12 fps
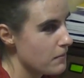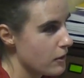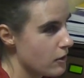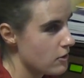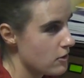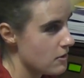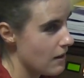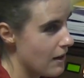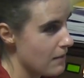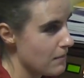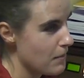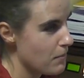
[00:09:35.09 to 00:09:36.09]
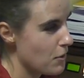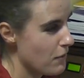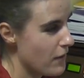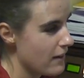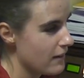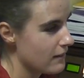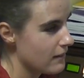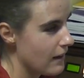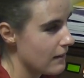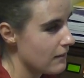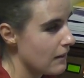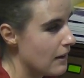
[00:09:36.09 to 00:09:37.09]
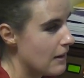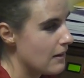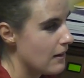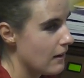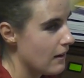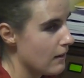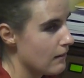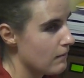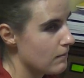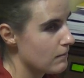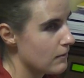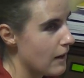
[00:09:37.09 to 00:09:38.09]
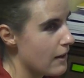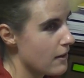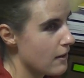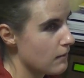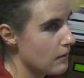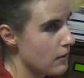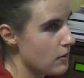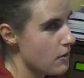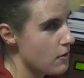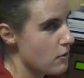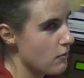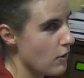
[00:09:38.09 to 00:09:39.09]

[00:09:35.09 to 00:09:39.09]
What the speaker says: because I'm improving and writing the new